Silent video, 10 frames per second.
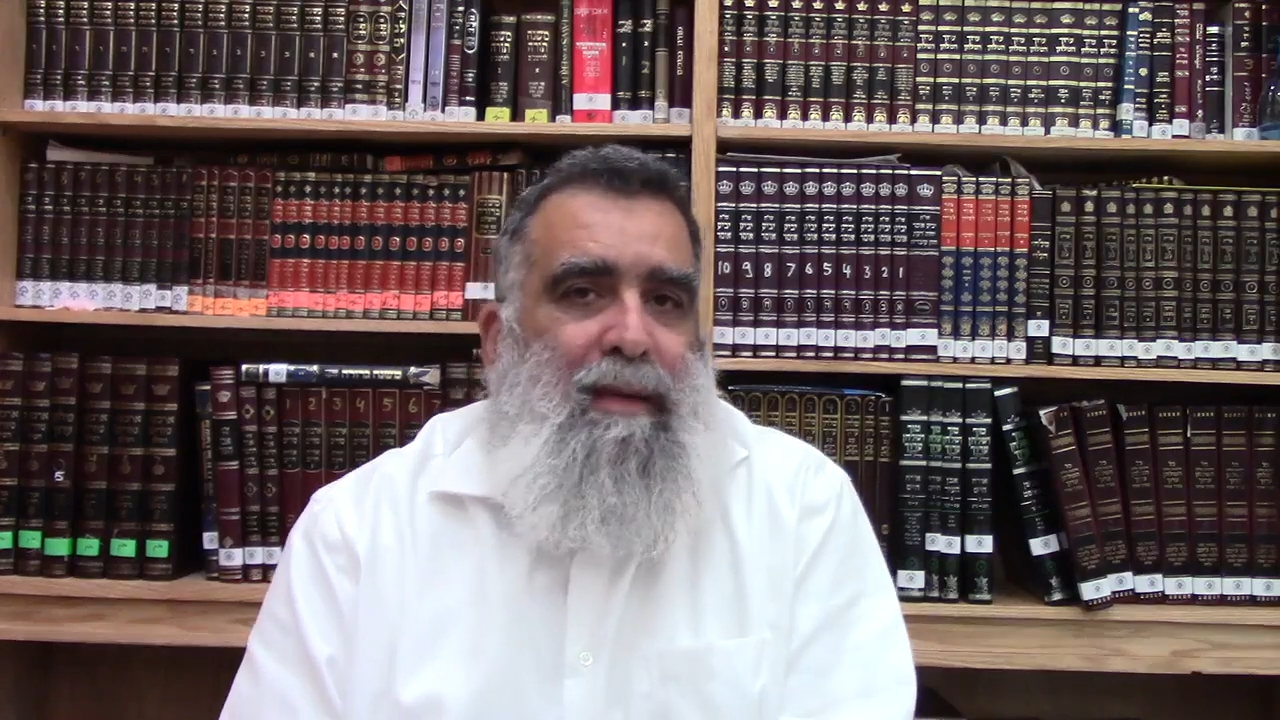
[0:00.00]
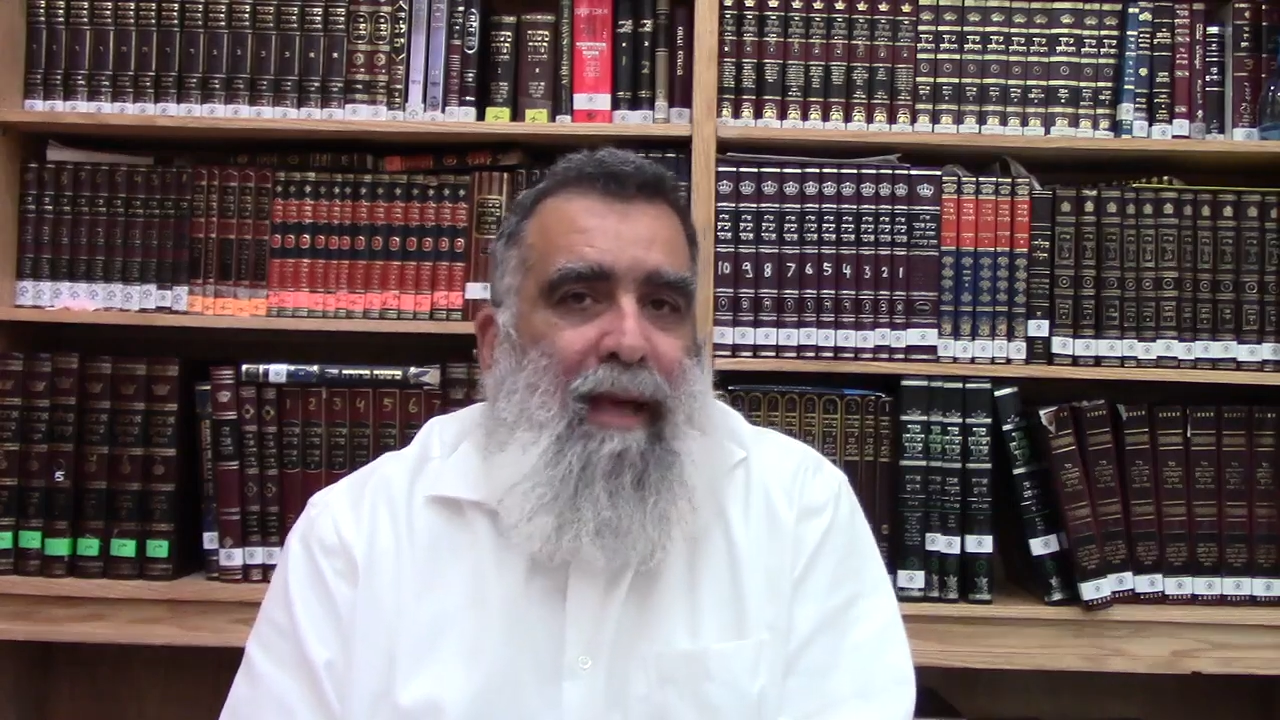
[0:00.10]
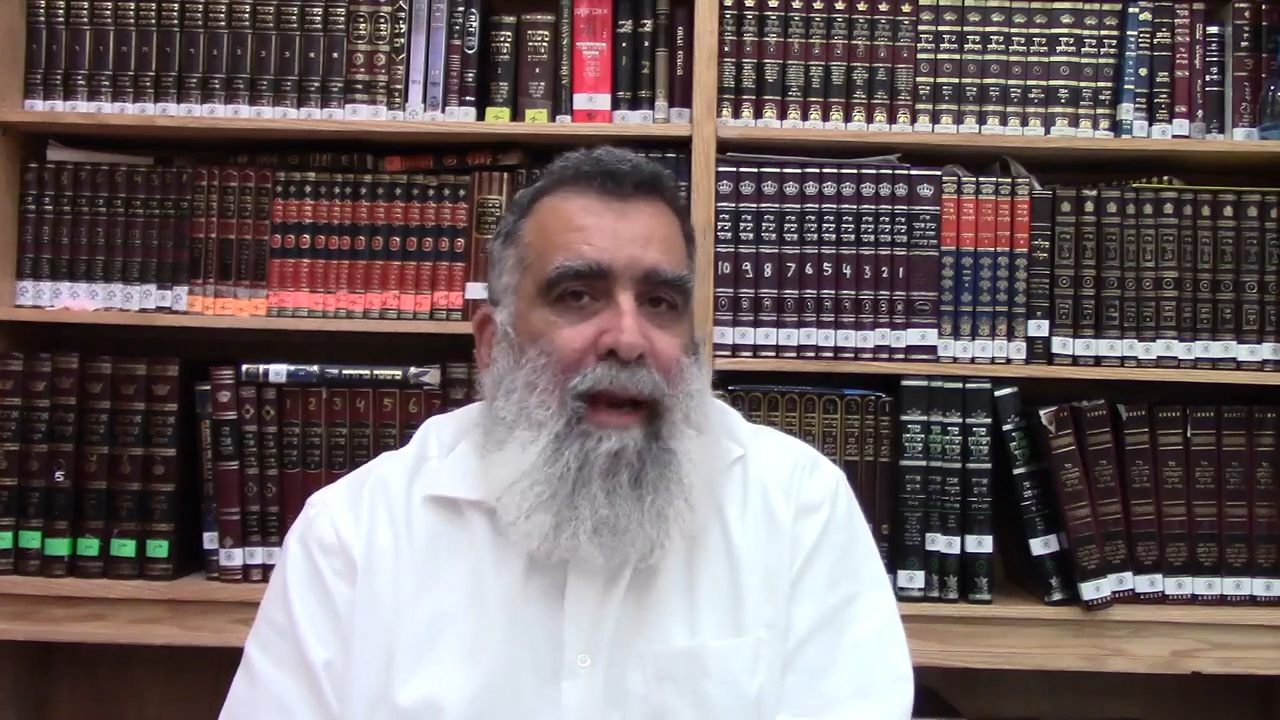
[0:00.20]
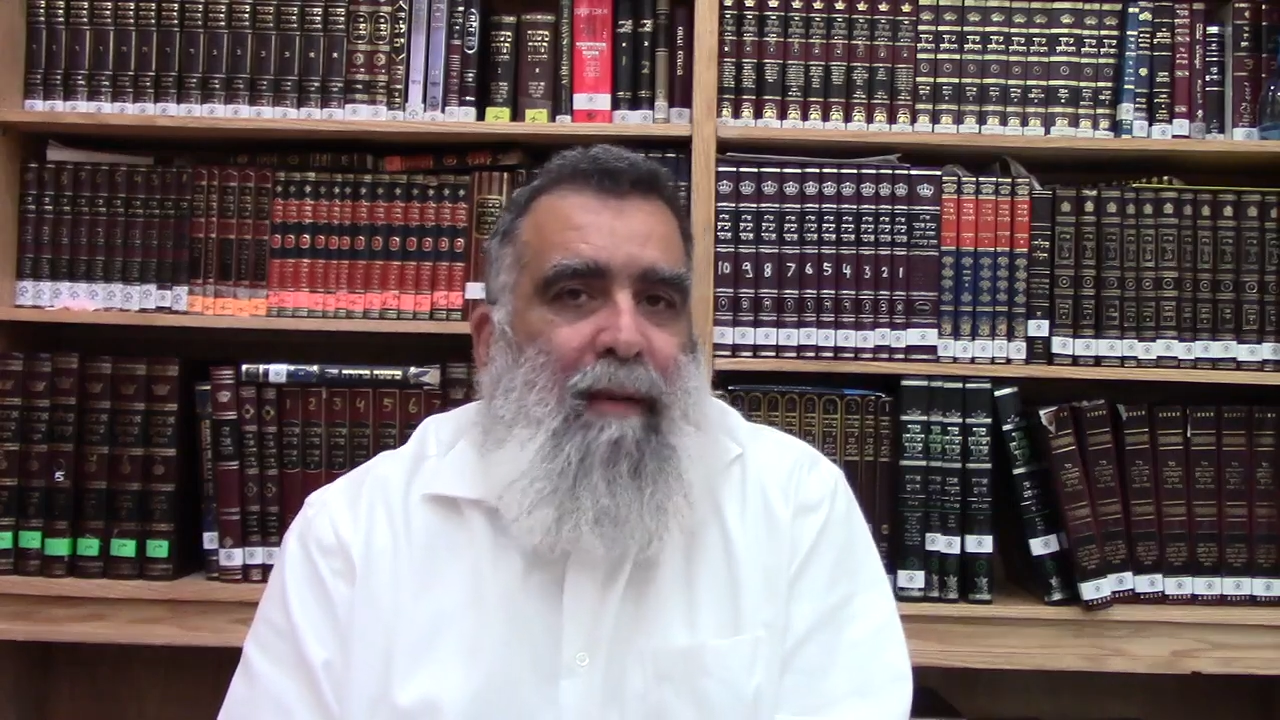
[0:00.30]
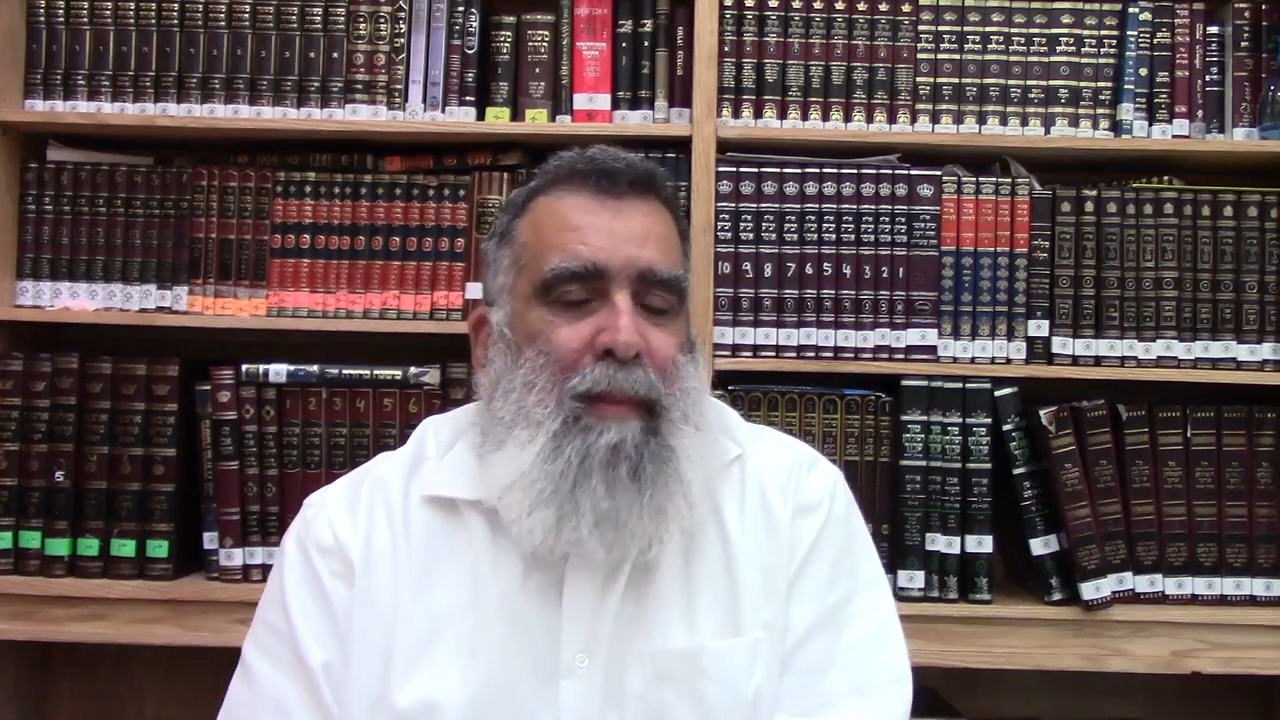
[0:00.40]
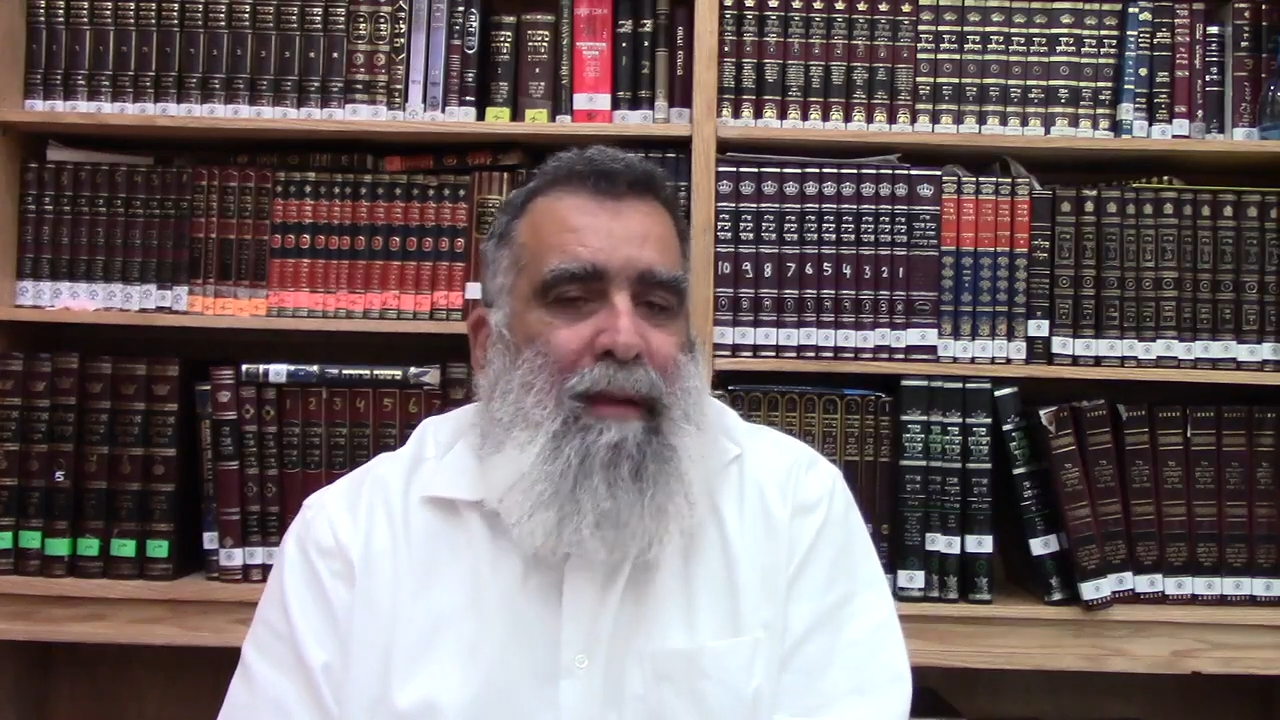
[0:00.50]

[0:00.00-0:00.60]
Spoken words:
say it,